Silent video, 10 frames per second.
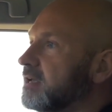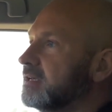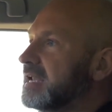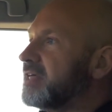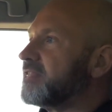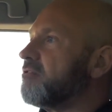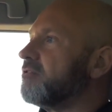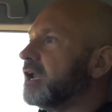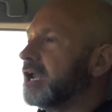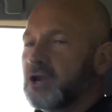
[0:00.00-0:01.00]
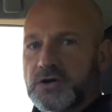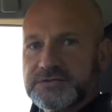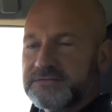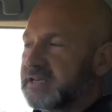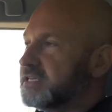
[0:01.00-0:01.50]
Now, there are a lot
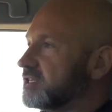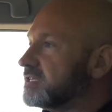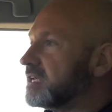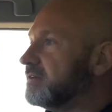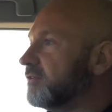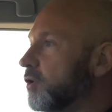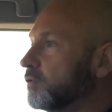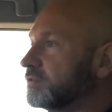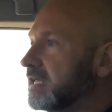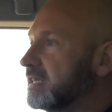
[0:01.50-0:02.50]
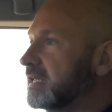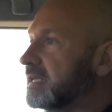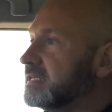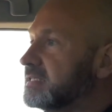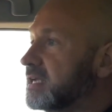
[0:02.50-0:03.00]
of features involved in
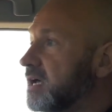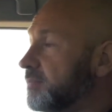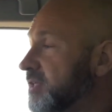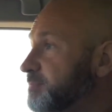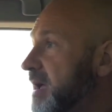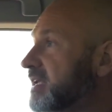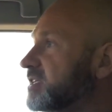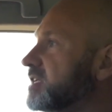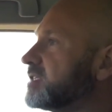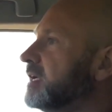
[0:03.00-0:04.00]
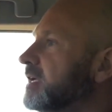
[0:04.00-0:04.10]
these packages,